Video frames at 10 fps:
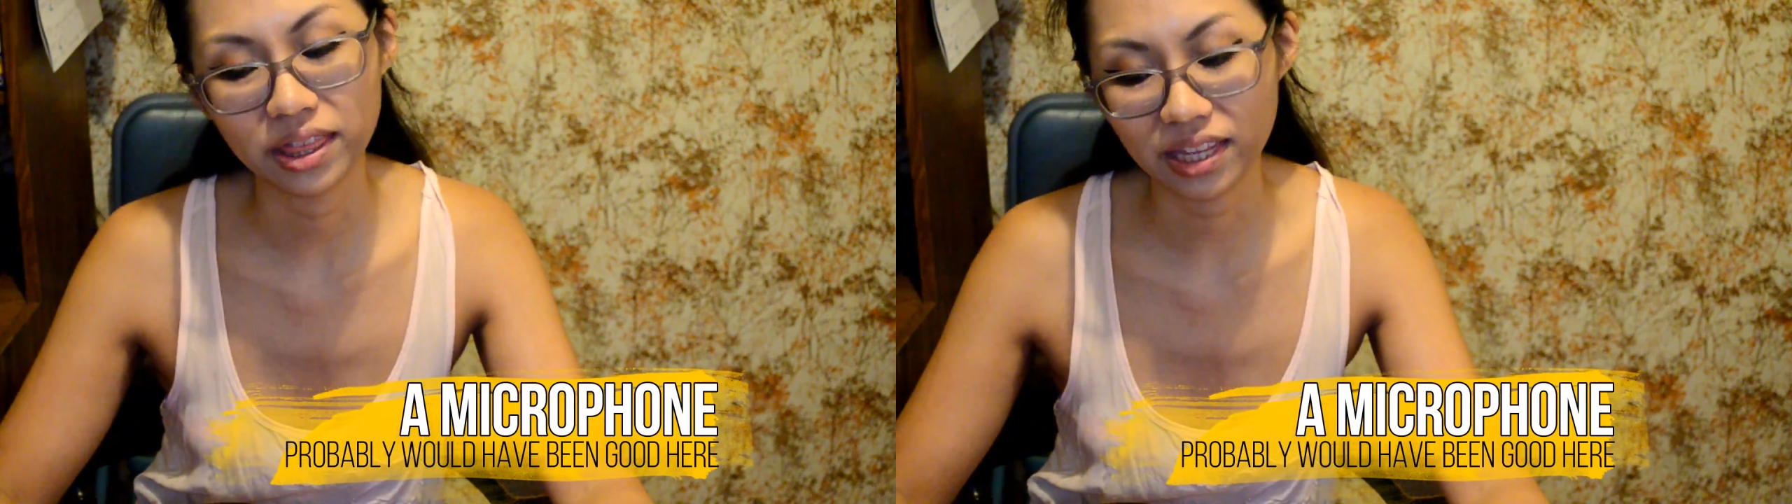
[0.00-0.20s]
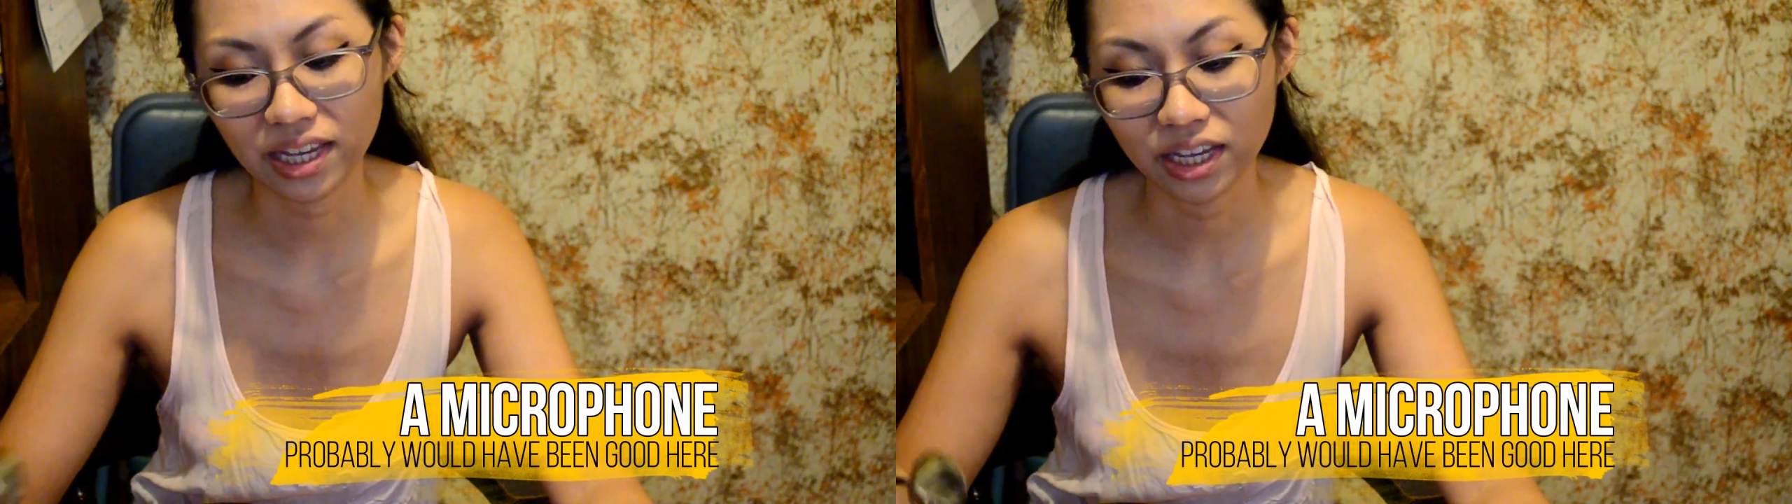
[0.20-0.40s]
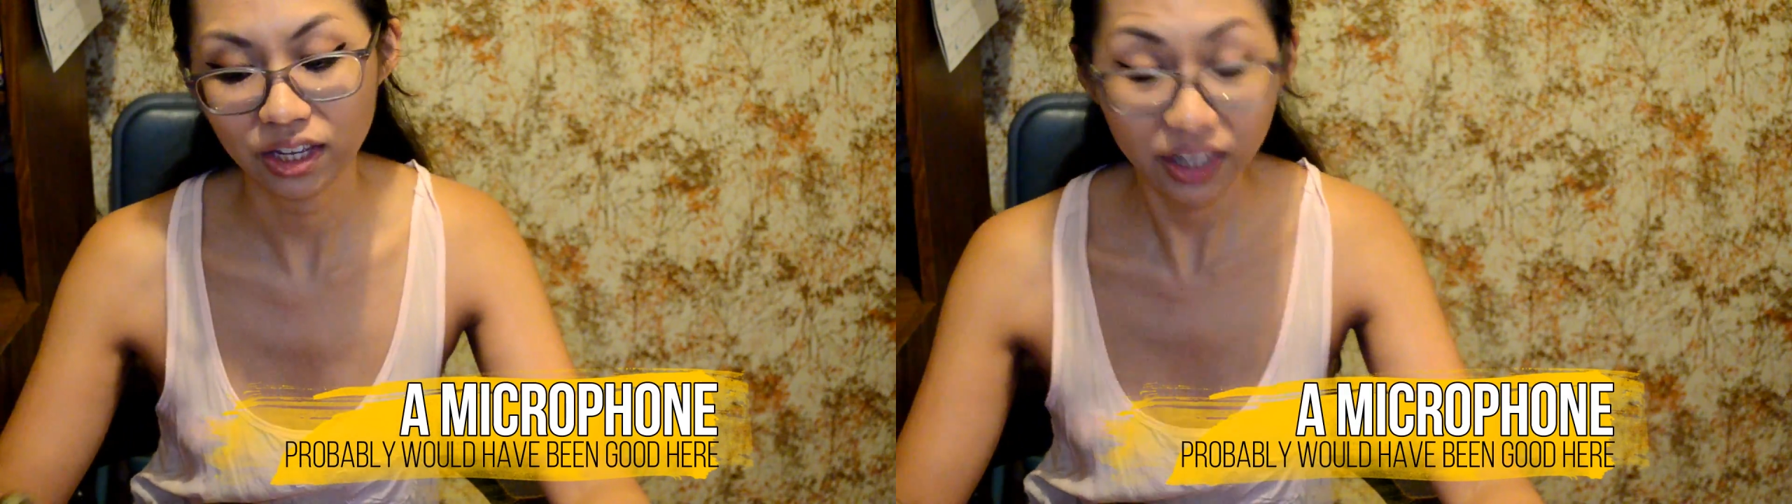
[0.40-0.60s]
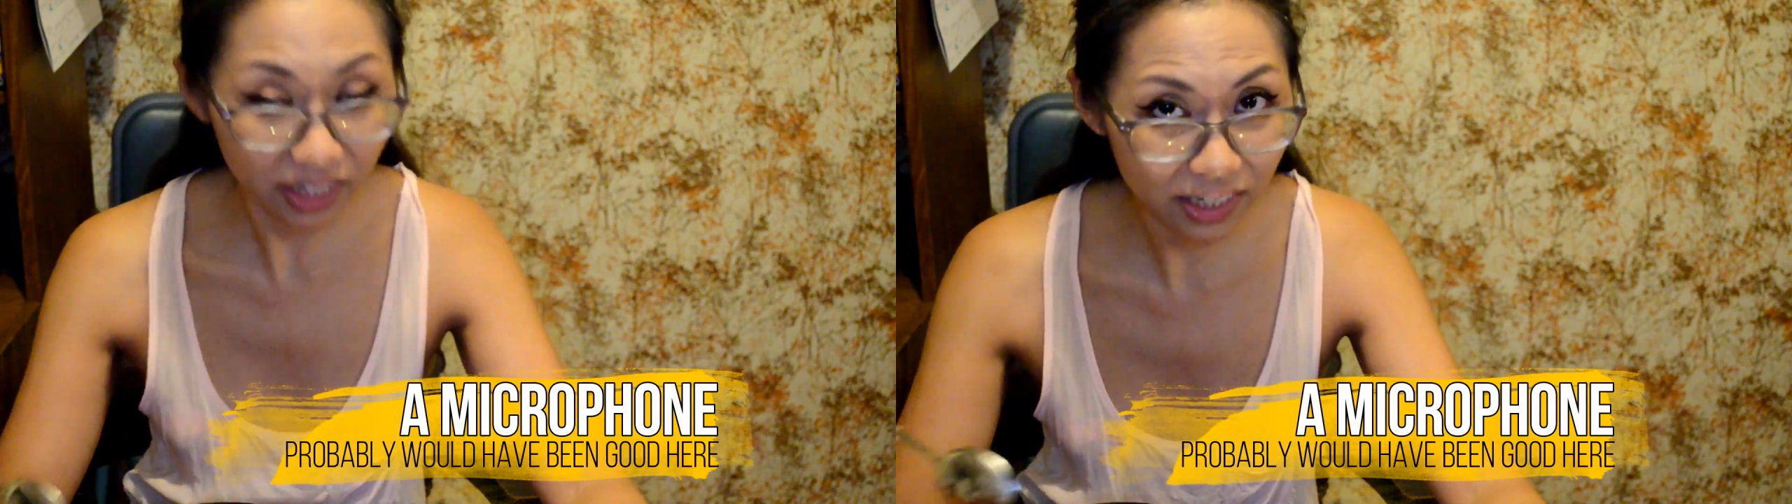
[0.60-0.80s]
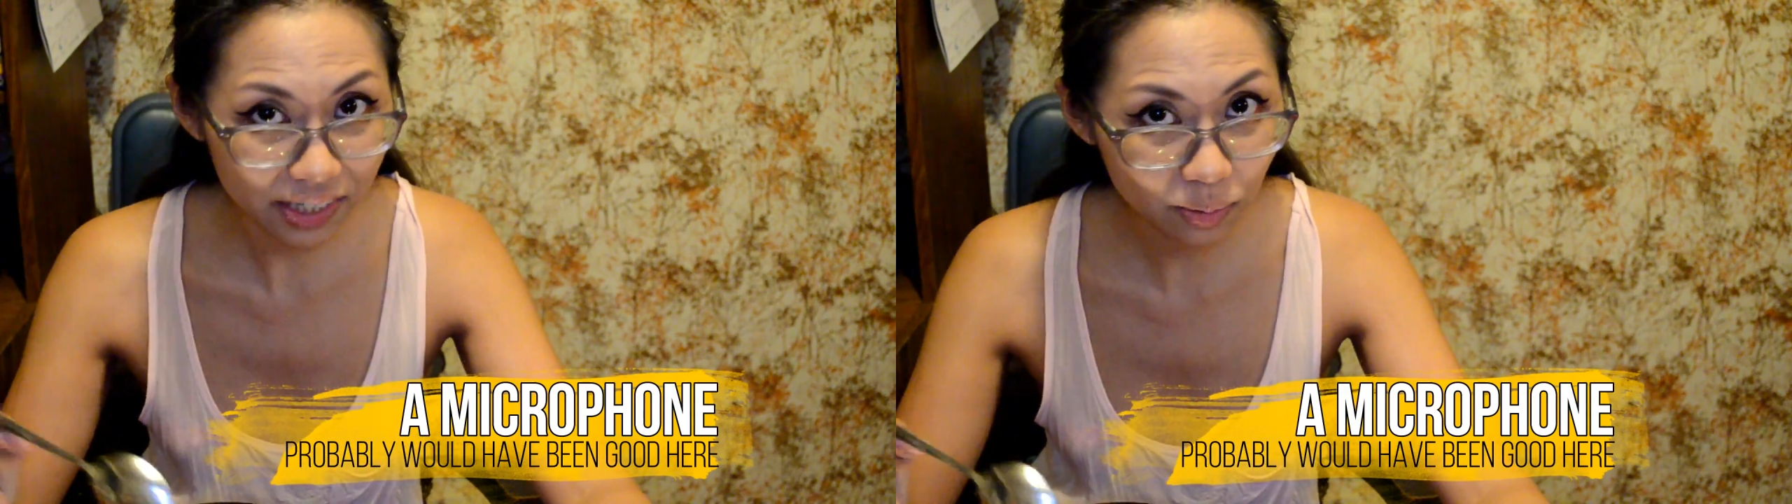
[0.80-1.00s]
the
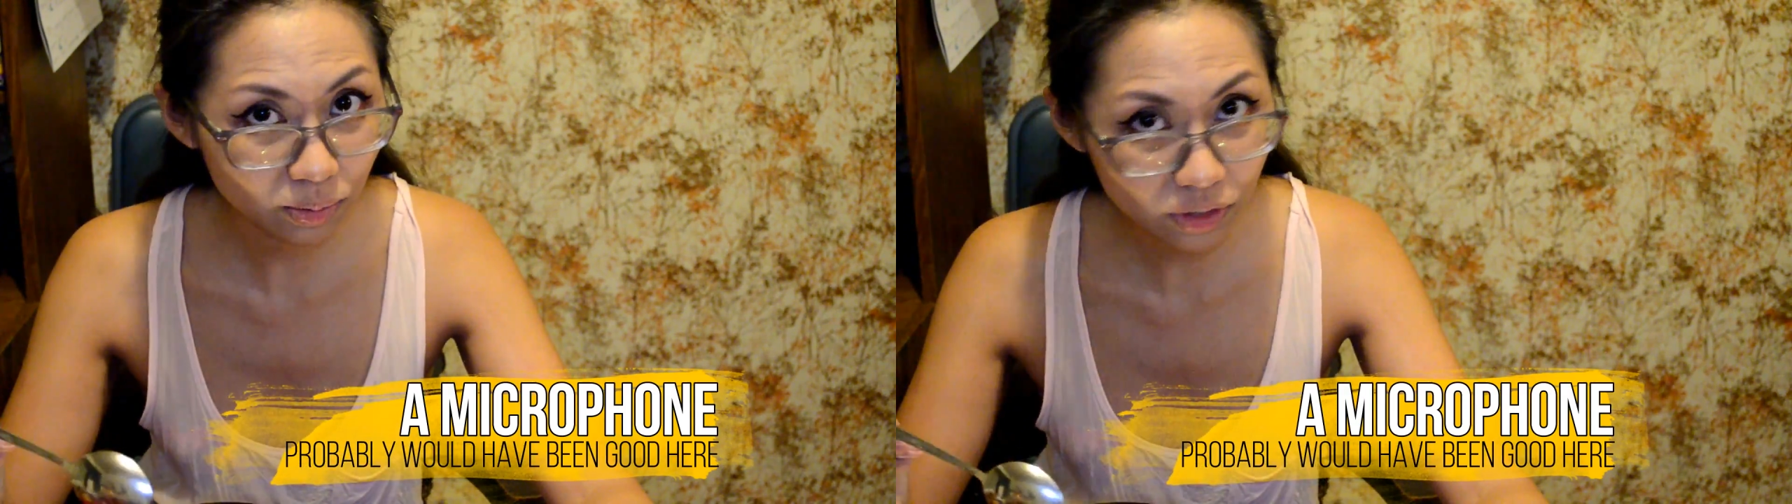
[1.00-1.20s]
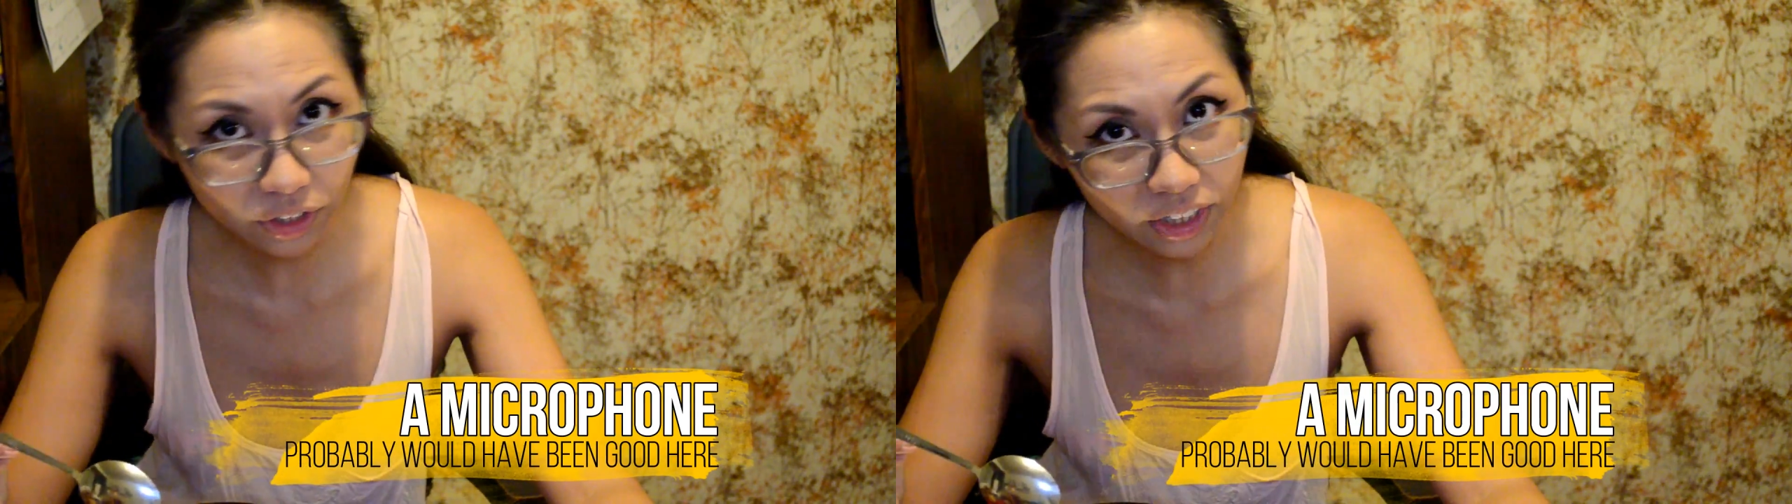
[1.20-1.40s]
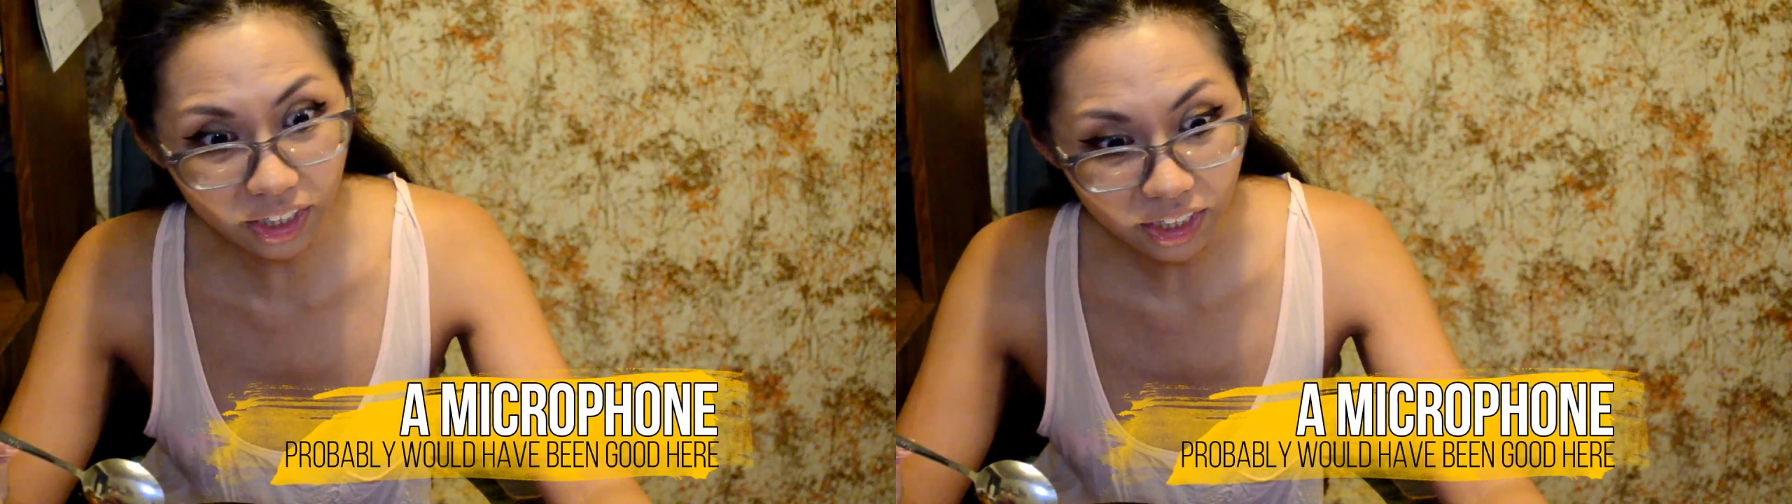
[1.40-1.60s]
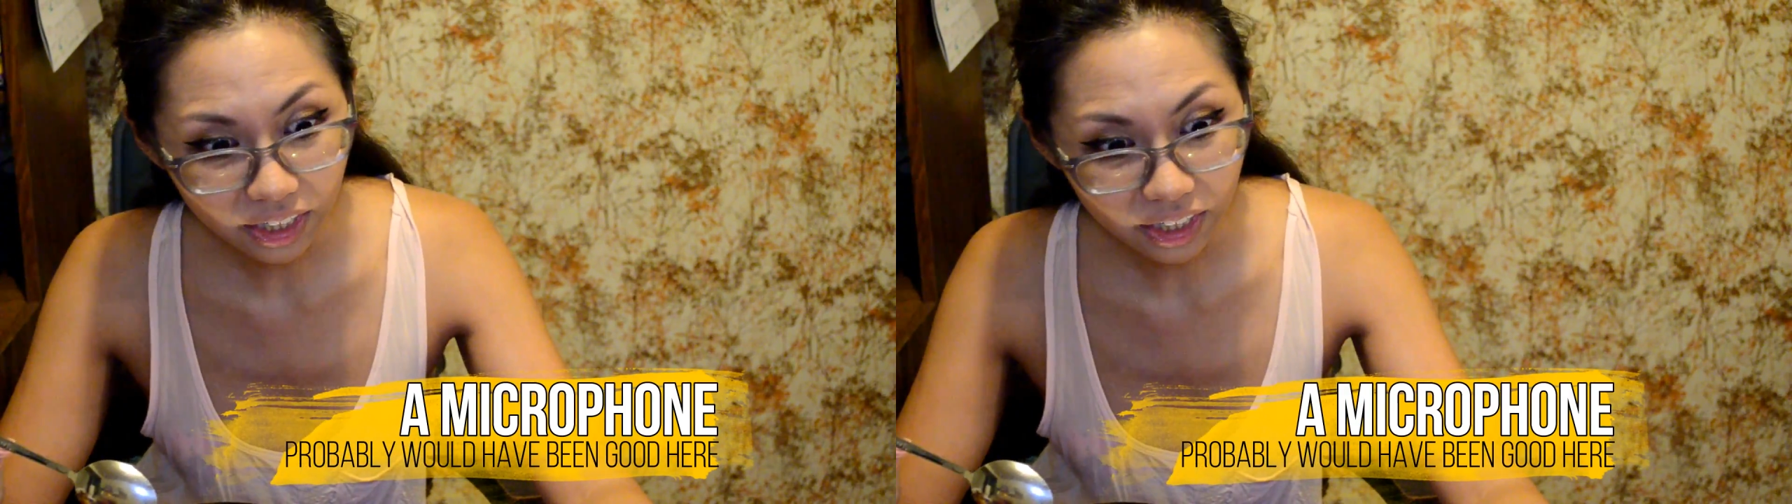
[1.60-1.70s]
cooking temperature.